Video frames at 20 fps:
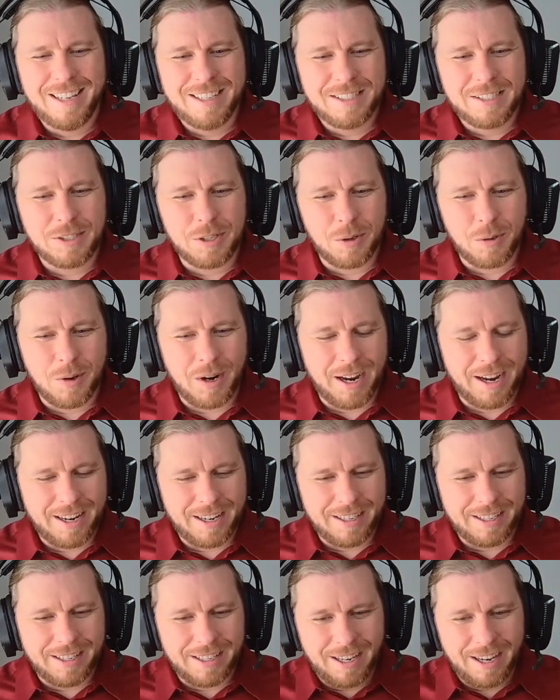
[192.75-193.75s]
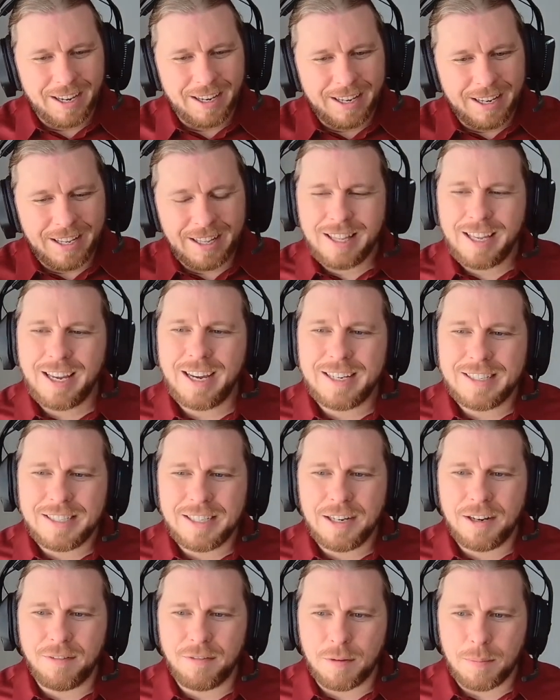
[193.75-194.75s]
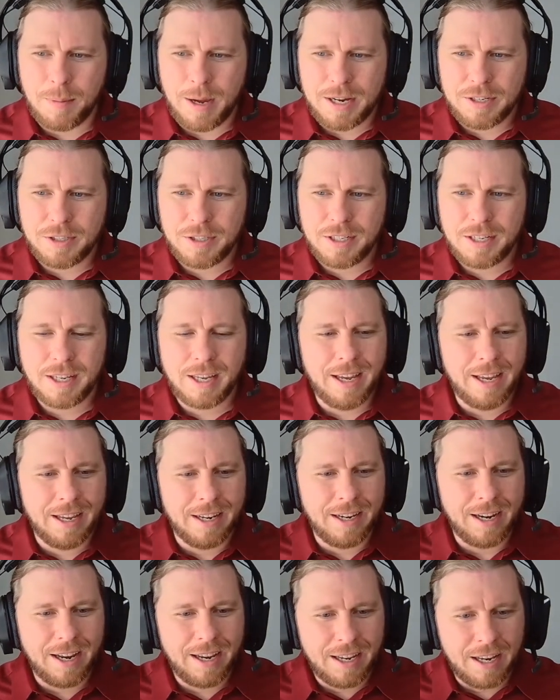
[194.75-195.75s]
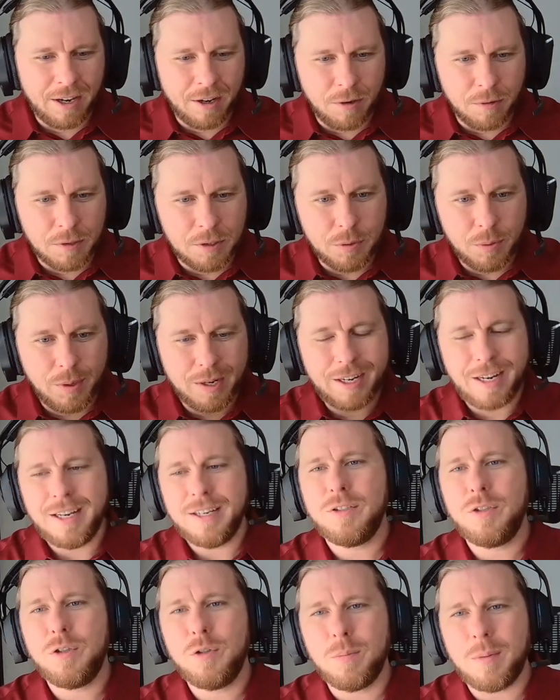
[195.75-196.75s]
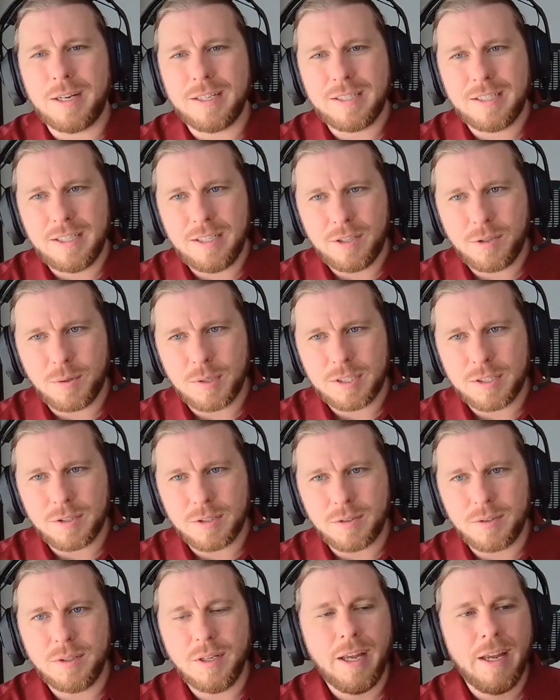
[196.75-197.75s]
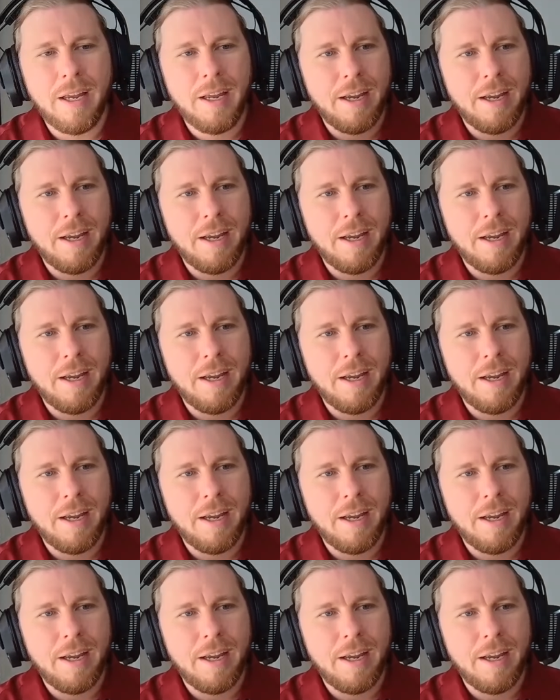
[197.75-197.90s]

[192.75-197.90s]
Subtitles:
So I get the idea of the magic, and I can go straight into my seed crystal.